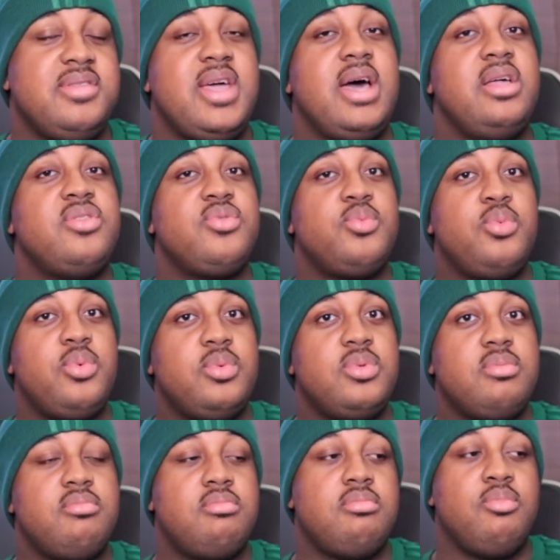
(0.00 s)
Now it's
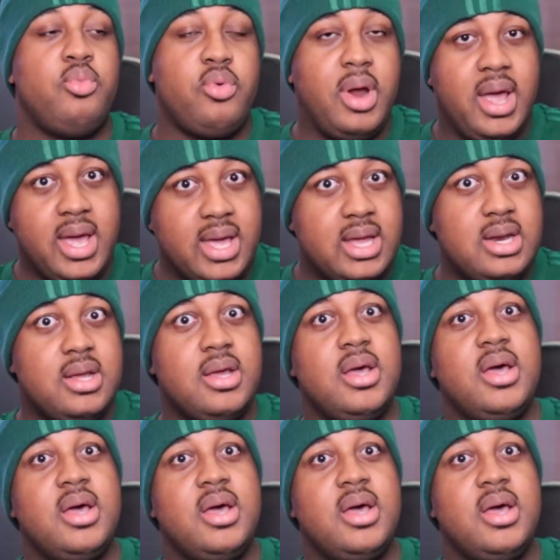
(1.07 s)
red,